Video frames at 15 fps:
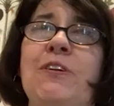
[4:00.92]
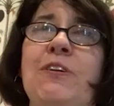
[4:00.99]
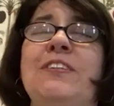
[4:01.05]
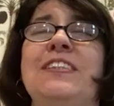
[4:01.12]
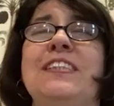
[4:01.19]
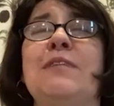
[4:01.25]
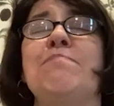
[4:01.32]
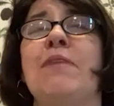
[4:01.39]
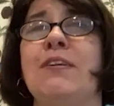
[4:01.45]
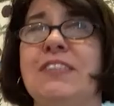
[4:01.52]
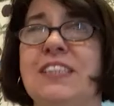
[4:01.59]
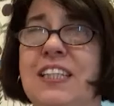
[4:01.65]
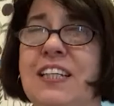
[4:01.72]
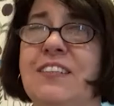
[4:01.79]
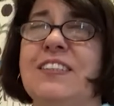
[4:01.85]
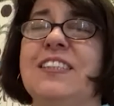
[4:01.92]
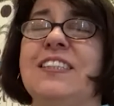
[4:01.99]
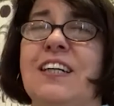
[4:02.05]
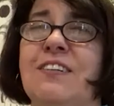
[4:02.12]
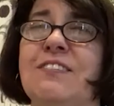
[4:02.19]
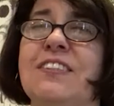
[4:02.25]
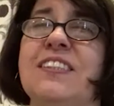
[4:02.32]
what you see mostly are
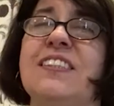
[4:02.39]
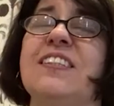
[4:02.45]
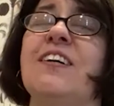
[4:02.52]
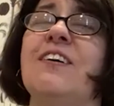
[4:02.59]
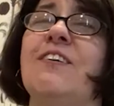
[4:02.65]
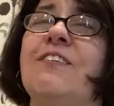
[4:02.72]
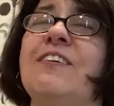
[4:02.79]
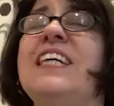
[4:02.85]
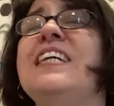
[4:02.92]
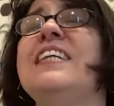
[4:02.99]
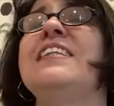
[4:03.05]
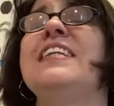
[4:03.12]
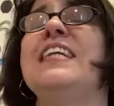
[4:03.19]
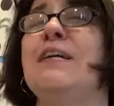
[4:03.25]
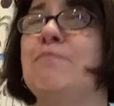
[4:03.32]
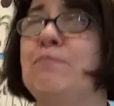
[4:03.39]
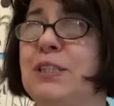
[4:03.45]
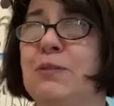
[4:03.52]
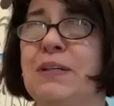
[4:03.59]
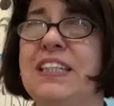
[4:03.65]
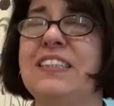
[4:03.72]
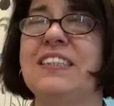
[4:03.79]
cells that are in the
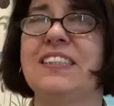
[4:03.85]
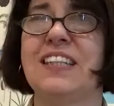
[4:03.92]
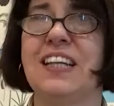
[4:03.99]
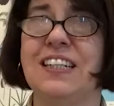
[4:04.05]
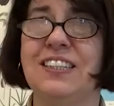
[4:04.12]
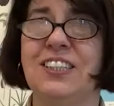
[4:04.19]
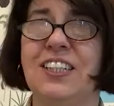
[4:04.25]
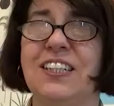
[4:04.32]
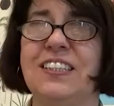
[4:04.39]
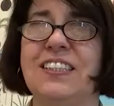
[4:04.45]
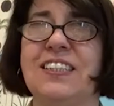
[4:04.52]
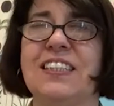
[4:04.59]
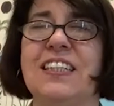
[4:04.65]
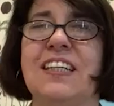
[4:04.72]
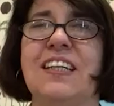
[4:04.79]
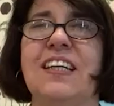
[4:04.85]
in-between stages.